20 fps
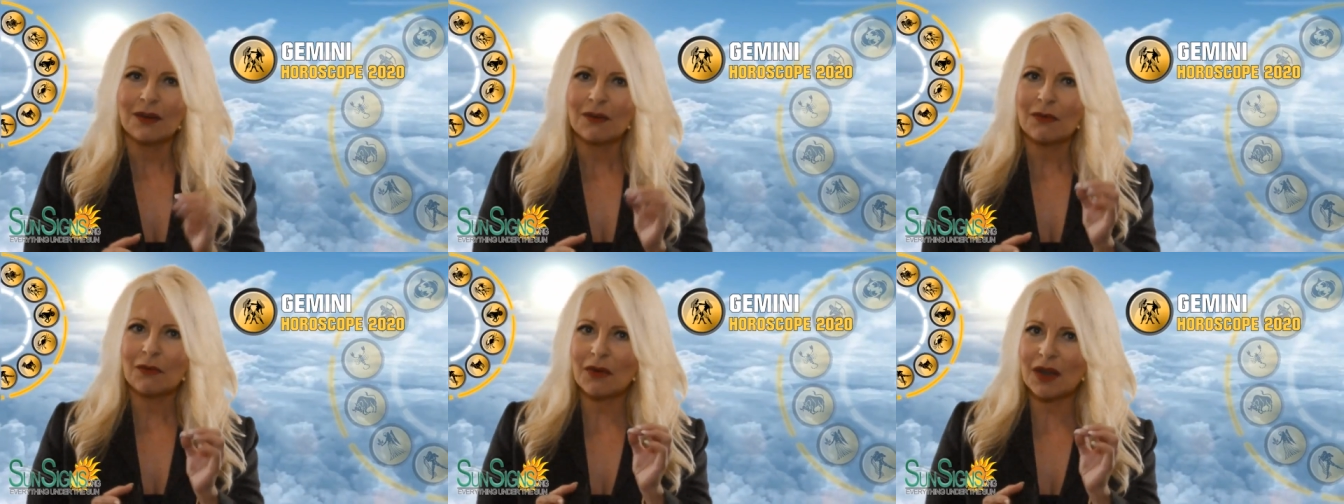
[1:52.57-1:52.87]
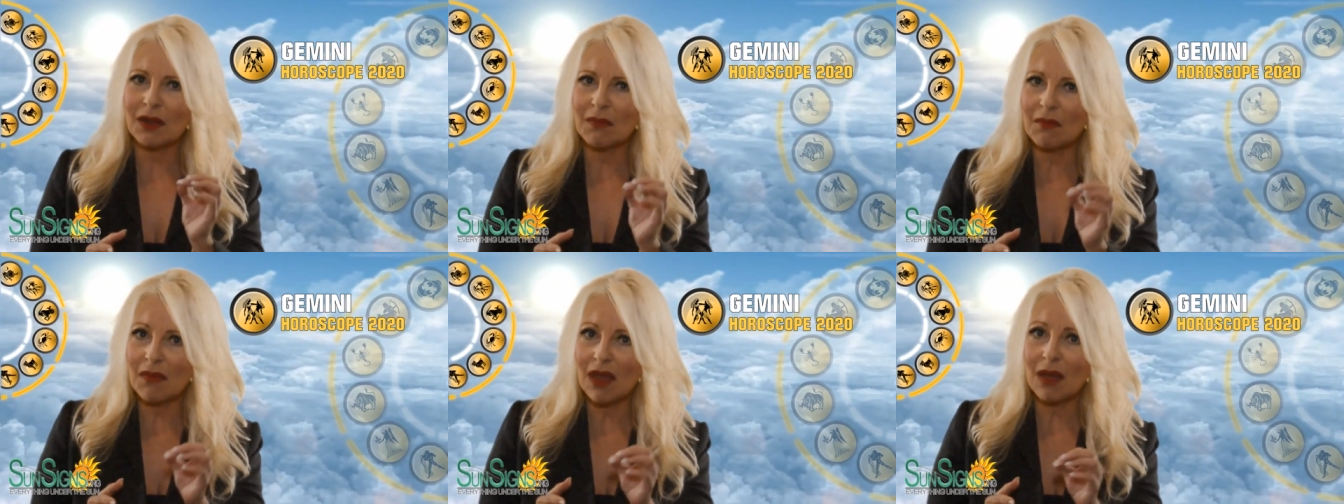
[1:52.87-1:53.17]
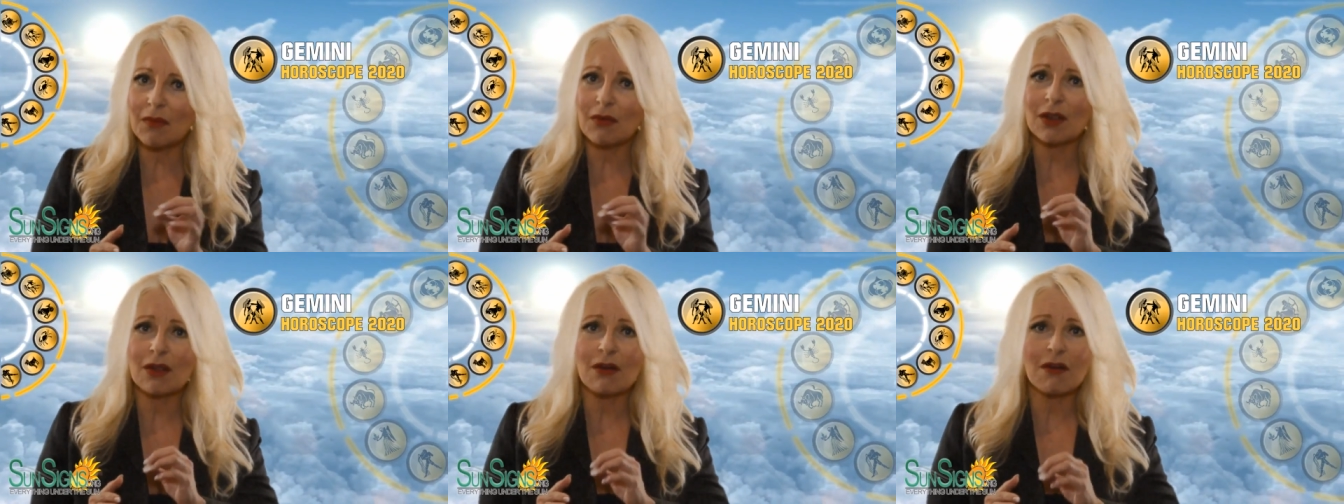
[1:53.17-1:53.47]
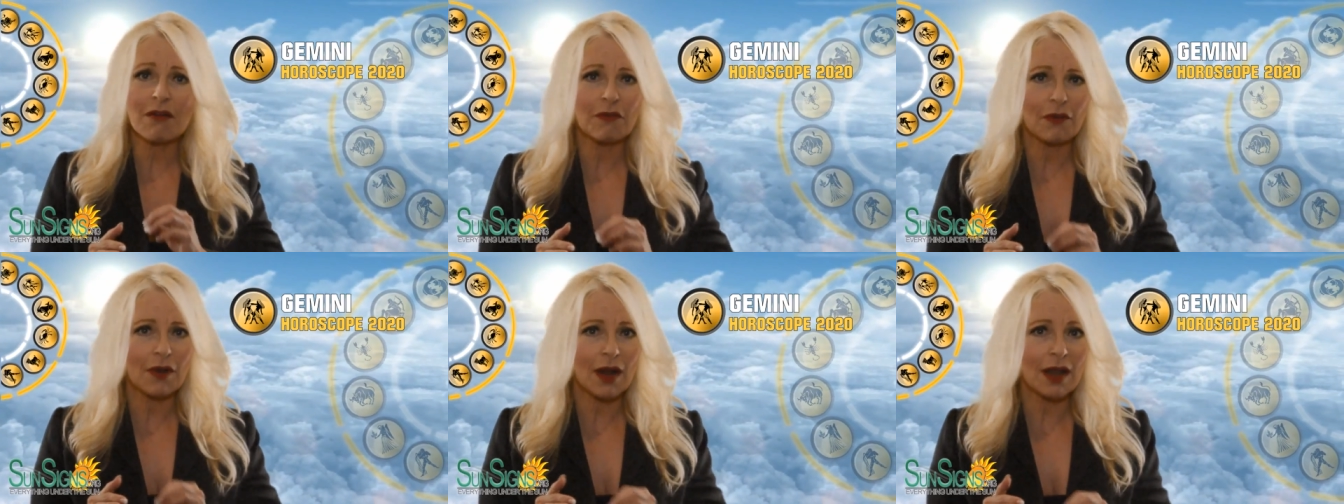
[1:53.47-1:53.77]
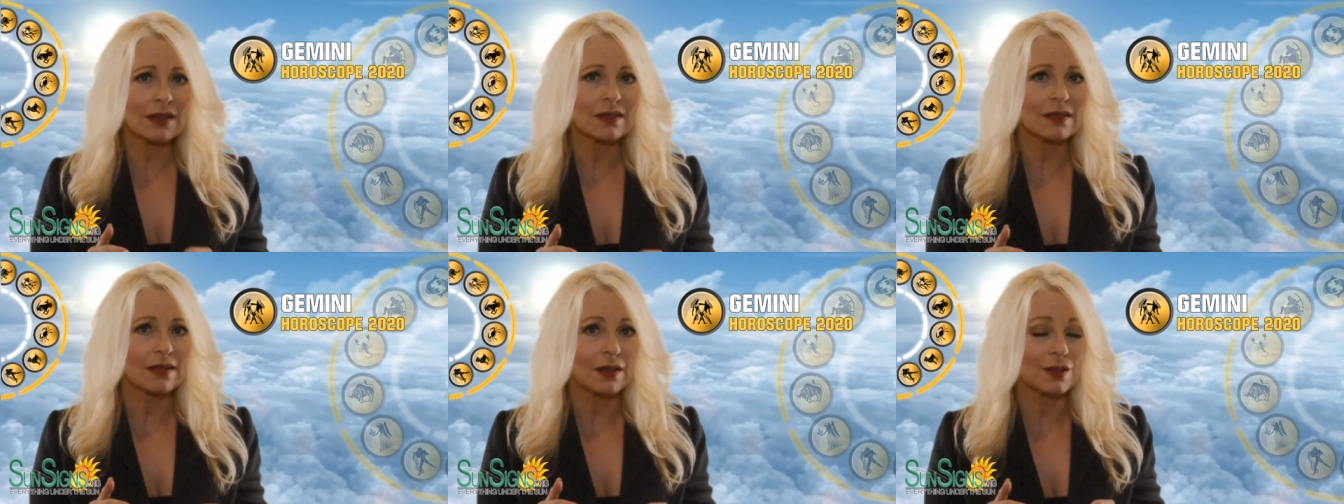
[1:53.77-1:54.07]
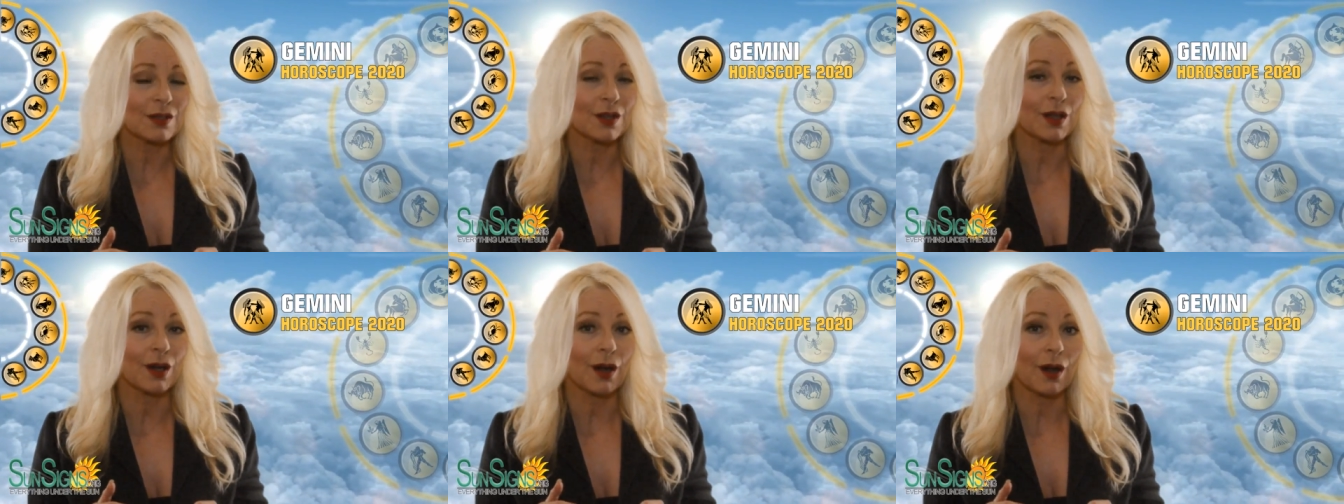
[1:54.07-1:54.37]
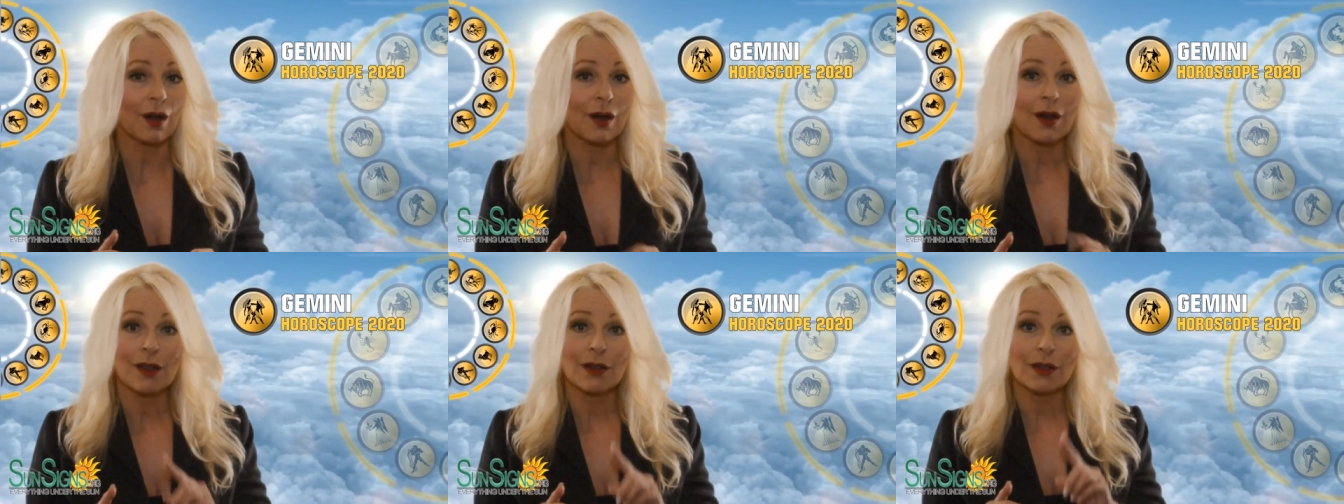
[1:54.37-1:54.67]
Remember your friends this
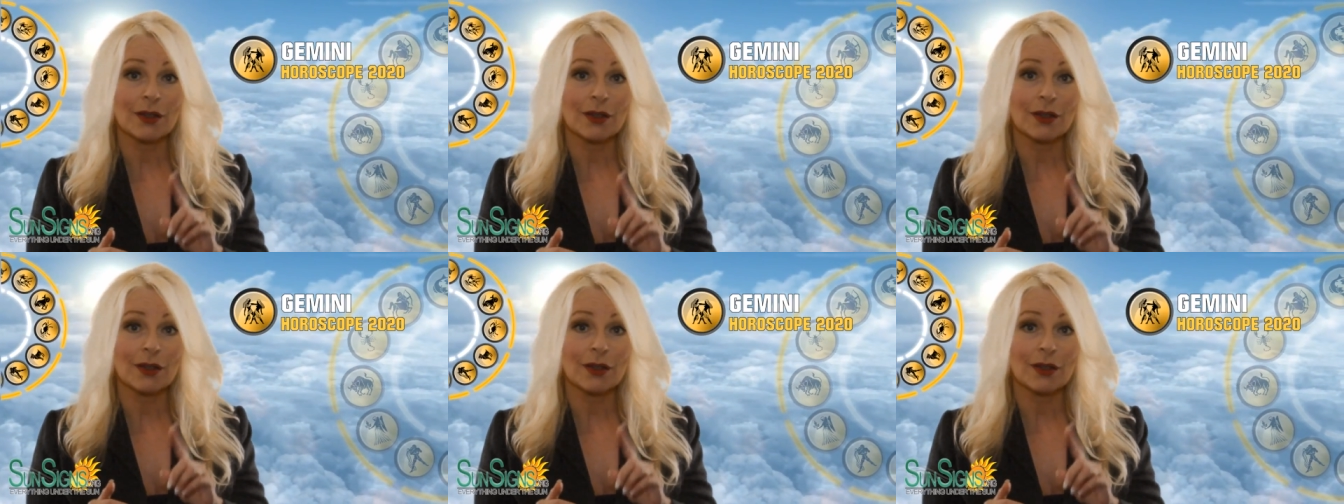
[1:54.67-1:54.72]
year.